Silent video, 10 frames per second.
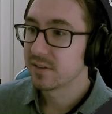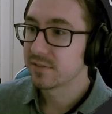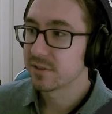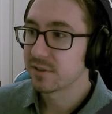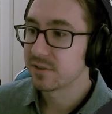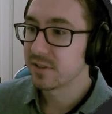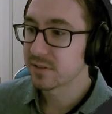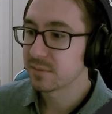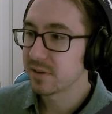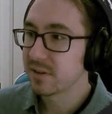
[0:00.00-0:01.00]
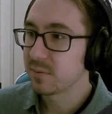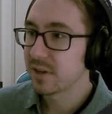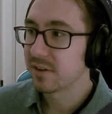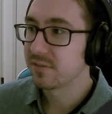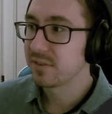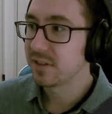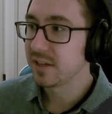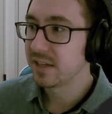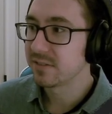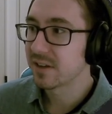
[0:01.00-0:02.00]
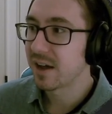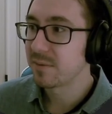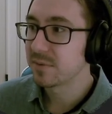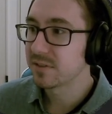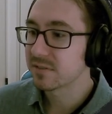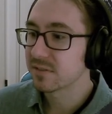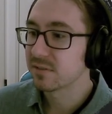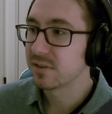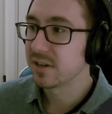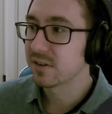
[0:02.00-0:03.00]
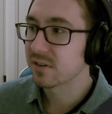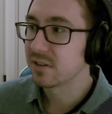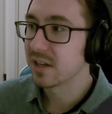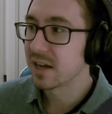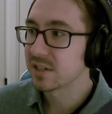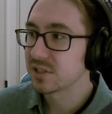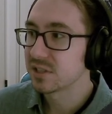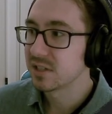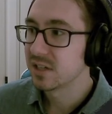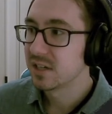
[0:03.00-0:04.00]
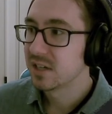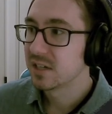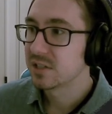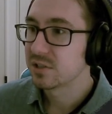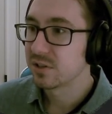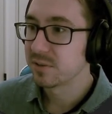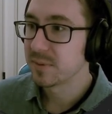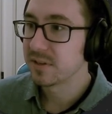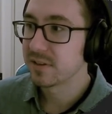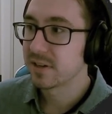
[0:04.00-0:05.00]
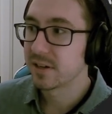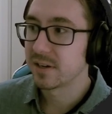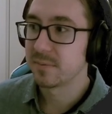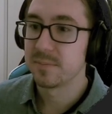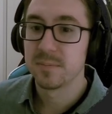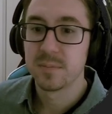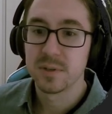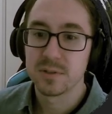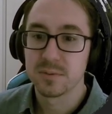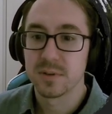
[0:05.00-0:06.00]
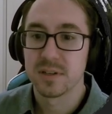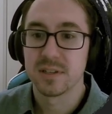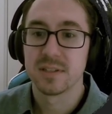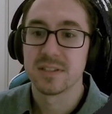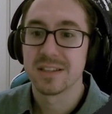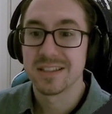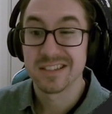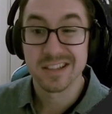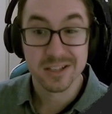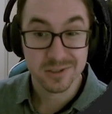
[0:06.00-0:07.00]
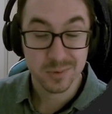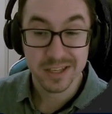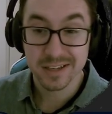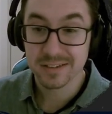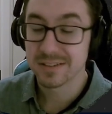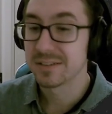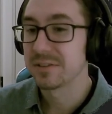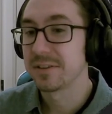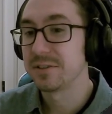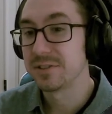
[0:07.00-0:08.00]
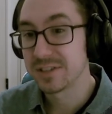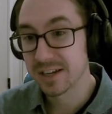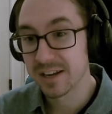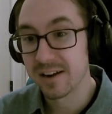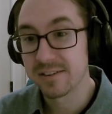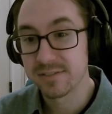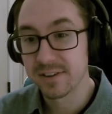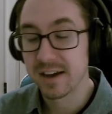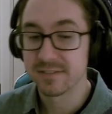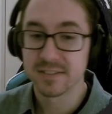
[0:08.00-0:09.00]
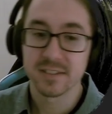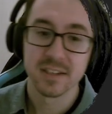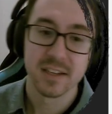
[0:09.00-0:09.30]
So next one we have the Timeless Creator Clash tournament, which was this last weekend. You should check it out if you haven't.